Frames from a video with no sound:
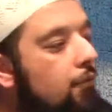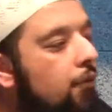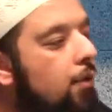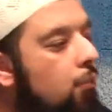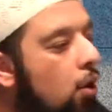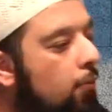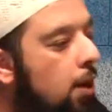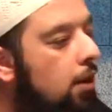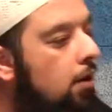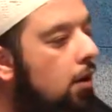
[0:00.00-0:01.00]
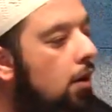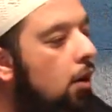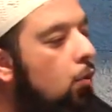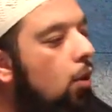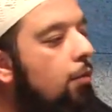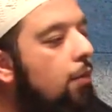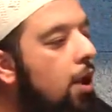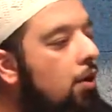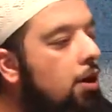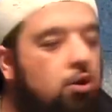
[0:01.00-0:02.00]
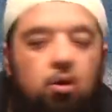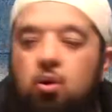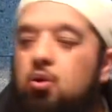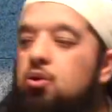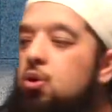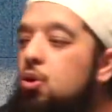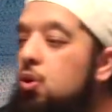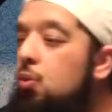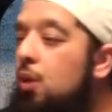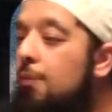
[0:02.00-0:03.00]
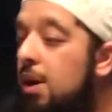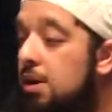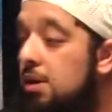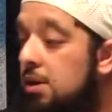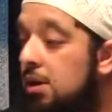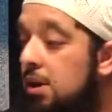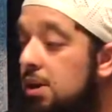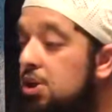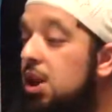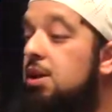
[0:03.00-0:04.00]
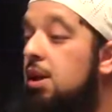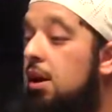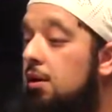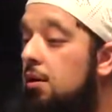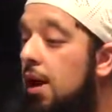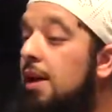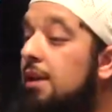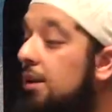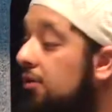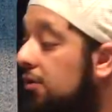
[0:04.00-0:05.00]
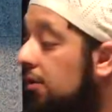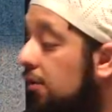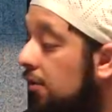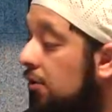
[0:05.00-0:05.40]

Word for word: every mu'min will be married to two women in Jannah, at least.